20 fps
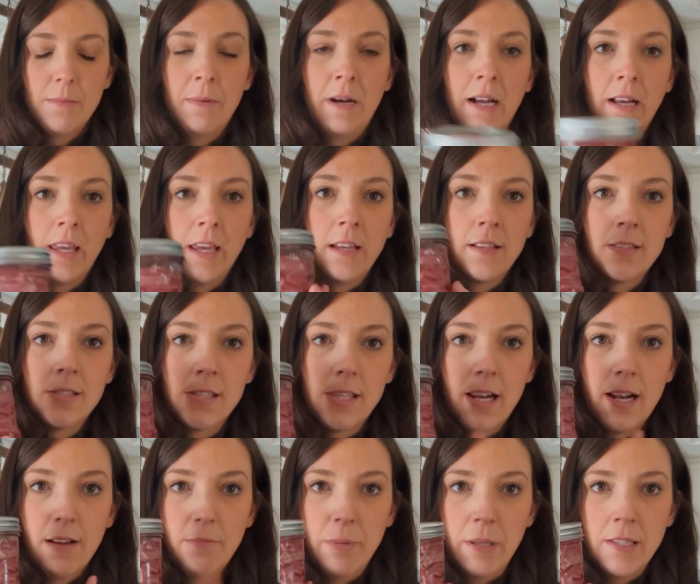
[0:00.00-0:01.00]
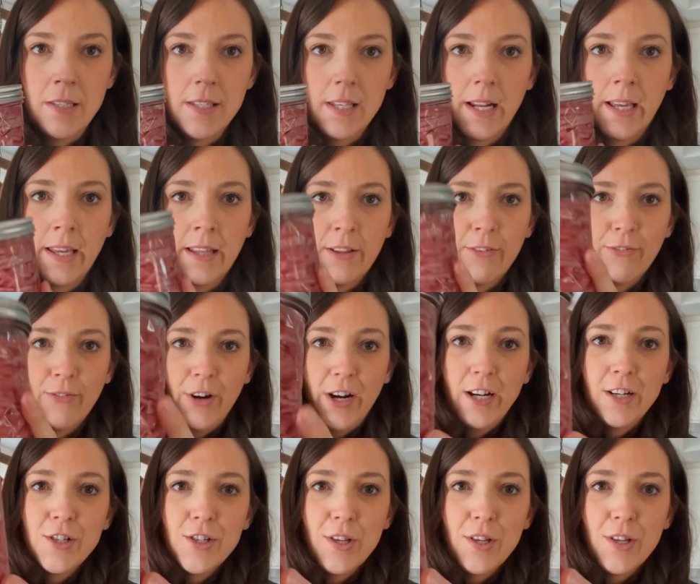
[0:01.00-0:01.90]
onions that have been sitting in the fridge,